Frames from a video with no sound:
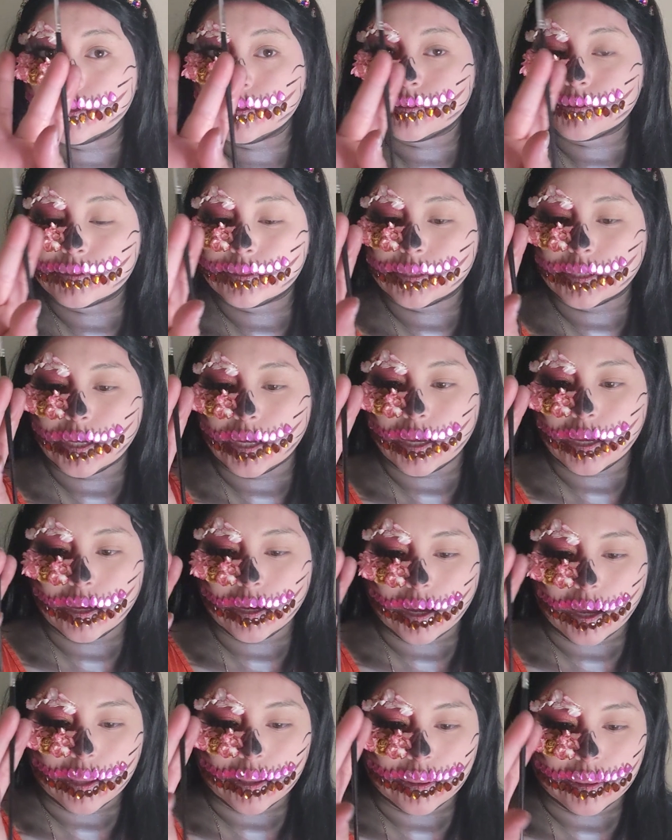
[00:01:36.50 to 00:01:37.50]

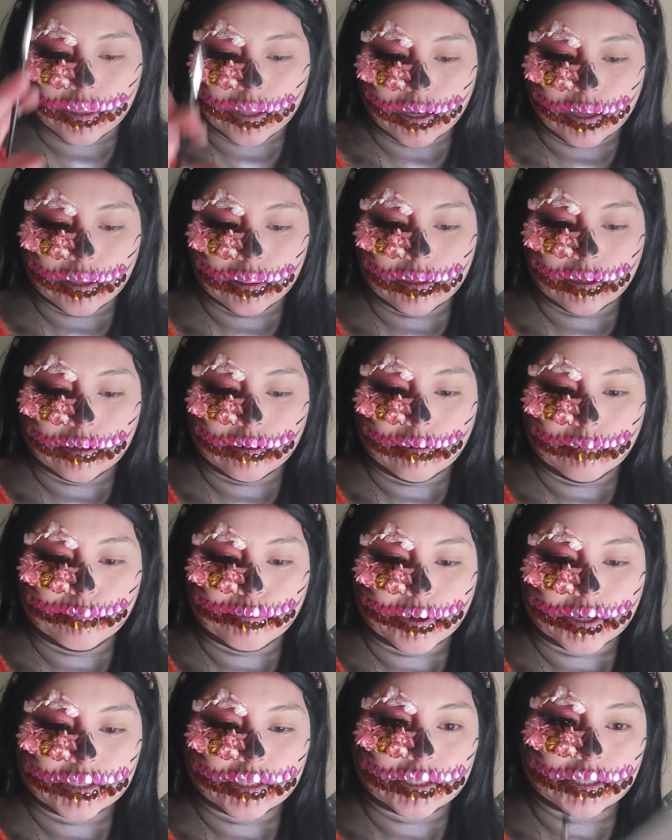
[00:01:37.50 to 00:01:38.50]
using the little
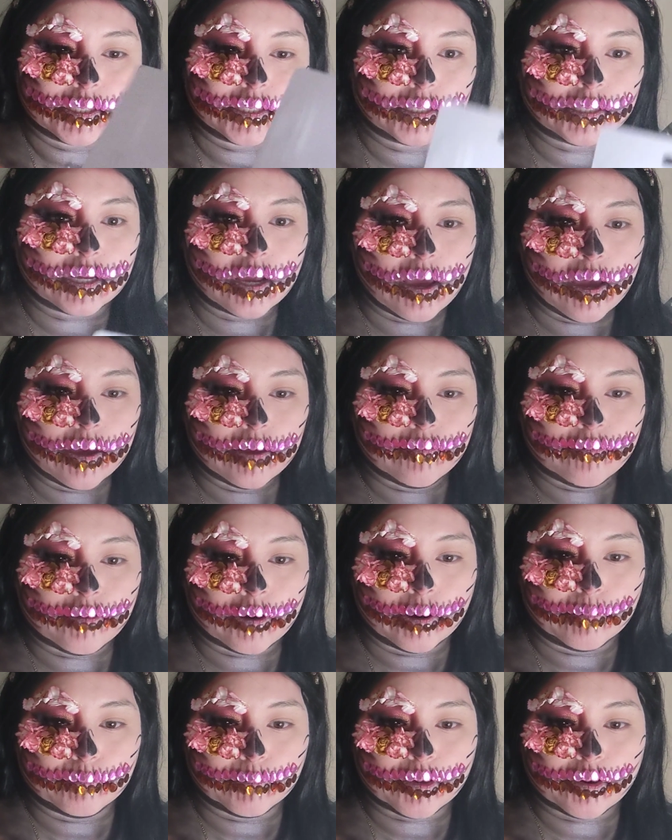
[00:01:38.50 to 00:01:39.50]
brushes
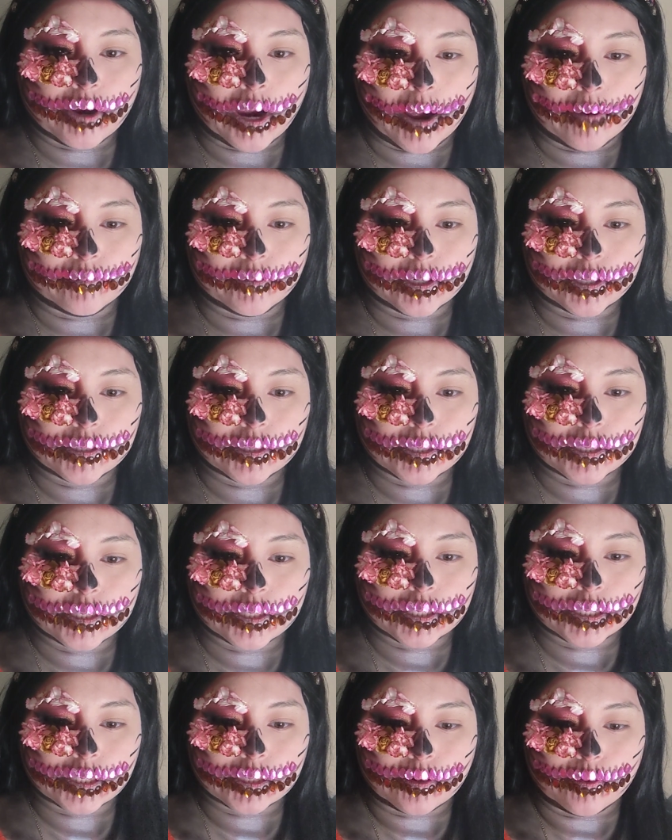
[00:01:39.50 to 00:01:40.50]
from Crafter's
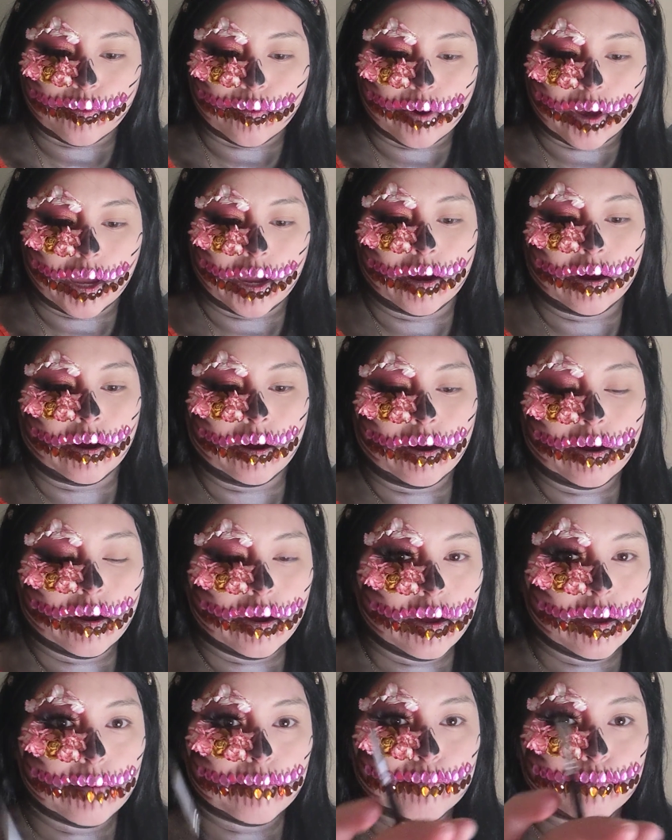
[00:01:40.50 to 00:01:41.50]
Square
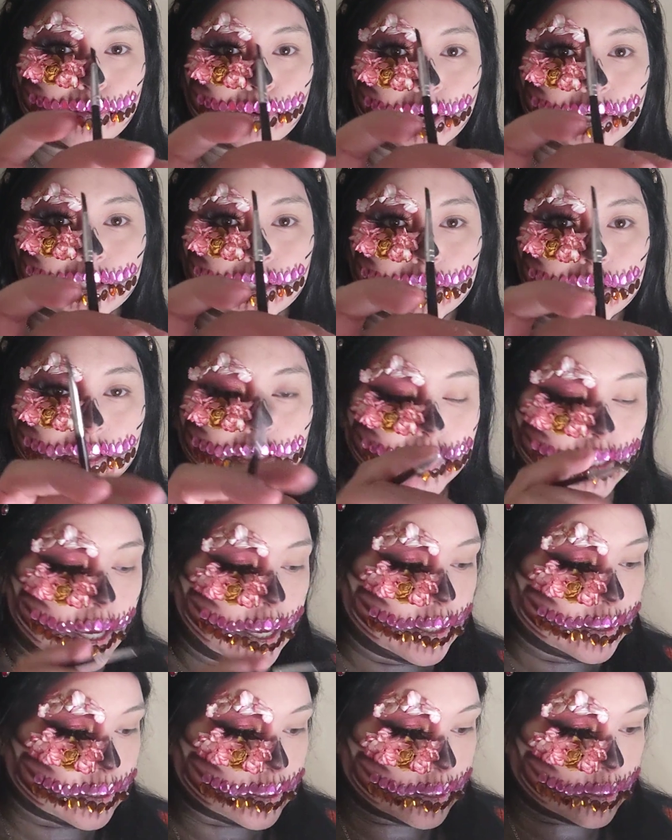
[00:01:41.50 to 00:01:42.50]
brush
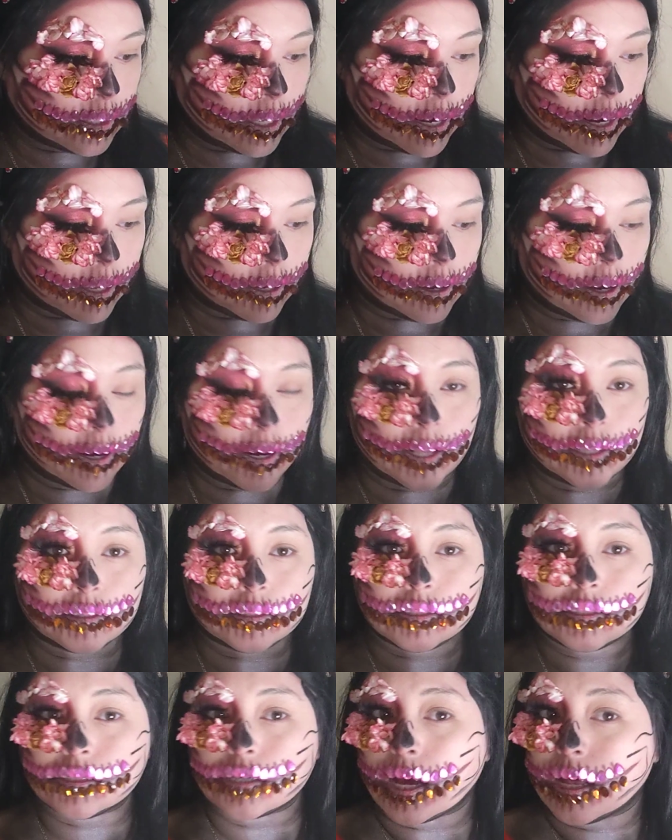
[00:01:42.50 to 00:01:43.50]
set that I got at
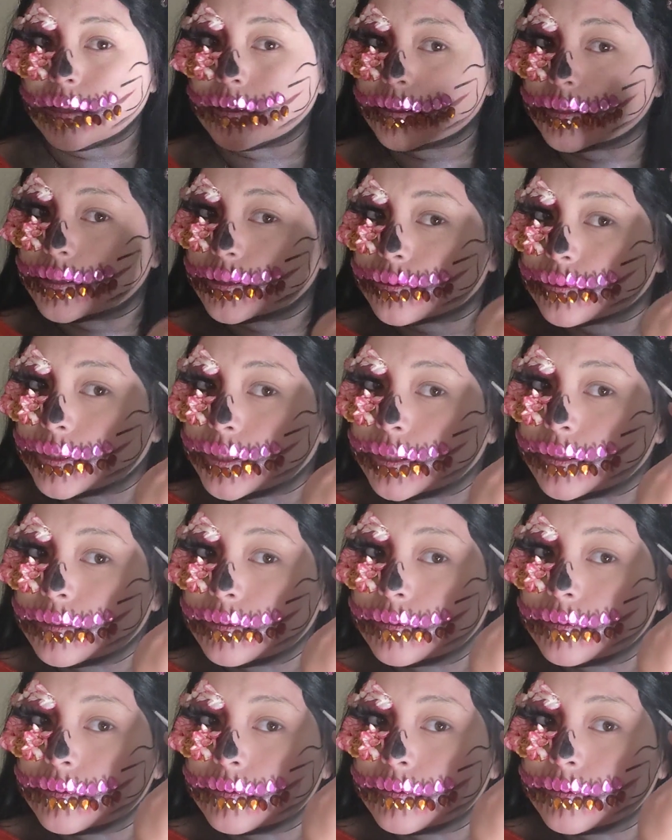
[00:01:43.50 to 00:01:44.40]
Dollar Tree.